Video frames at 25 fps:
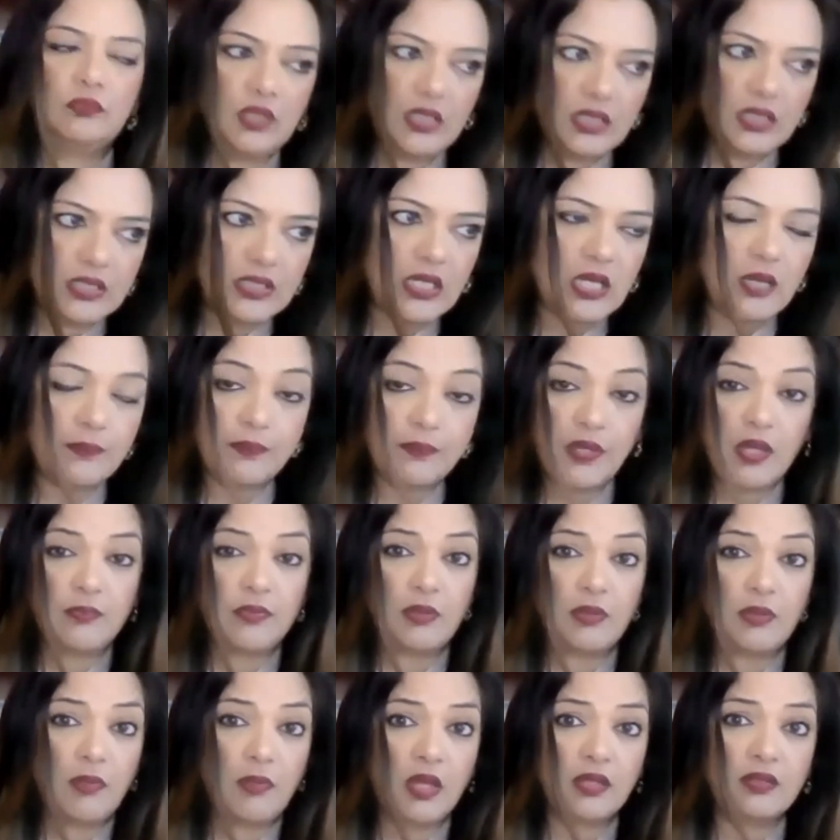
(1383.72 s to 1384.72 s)
in the
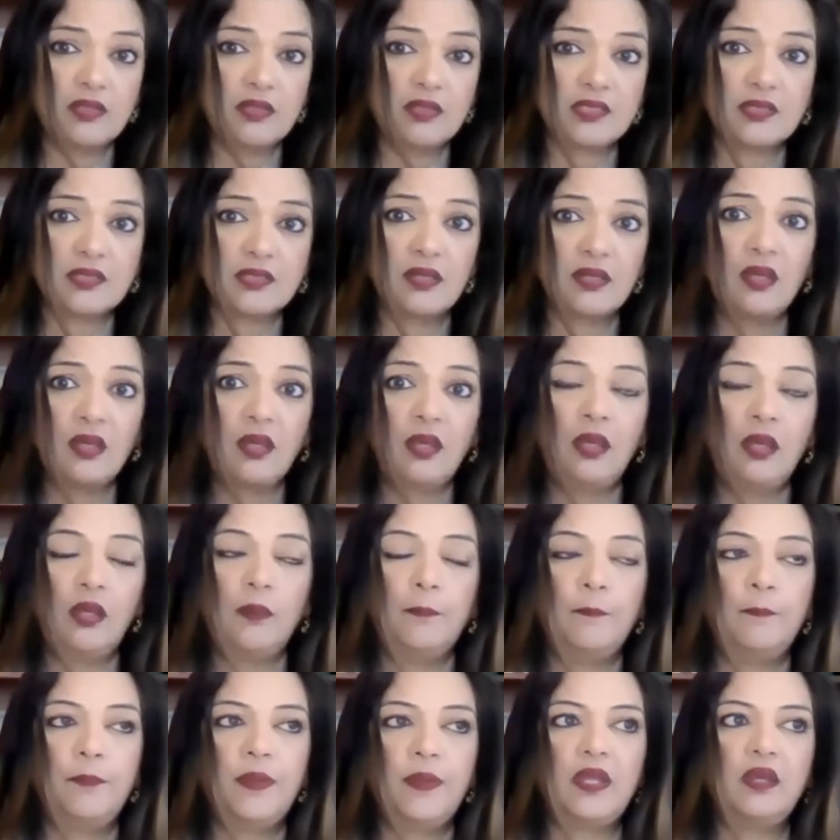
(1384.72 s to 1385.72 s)
upcoming months.
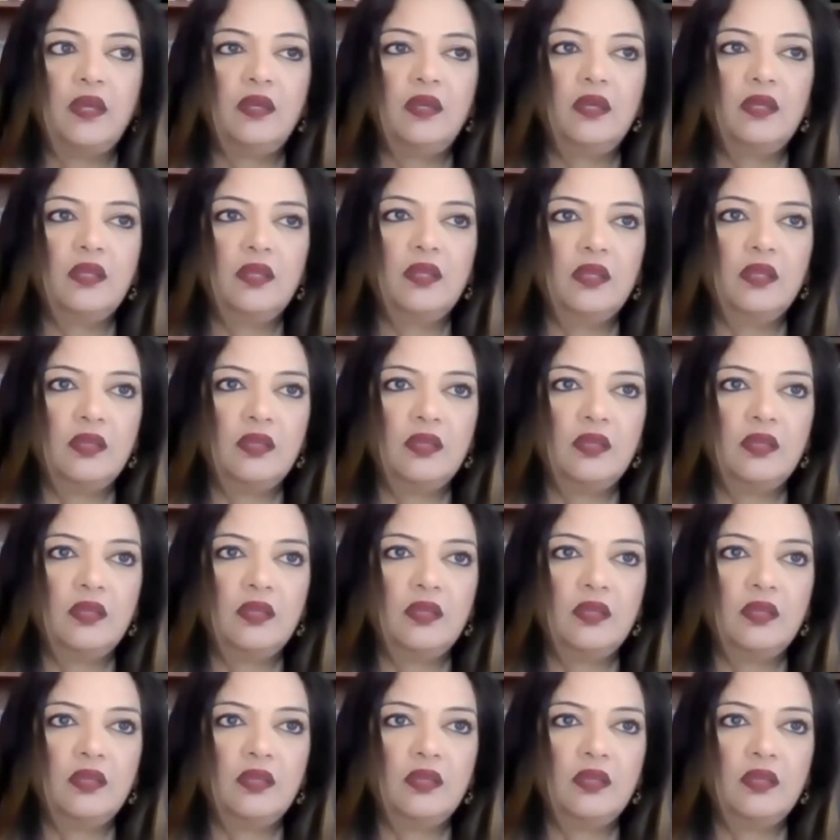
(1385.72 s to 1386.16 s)
But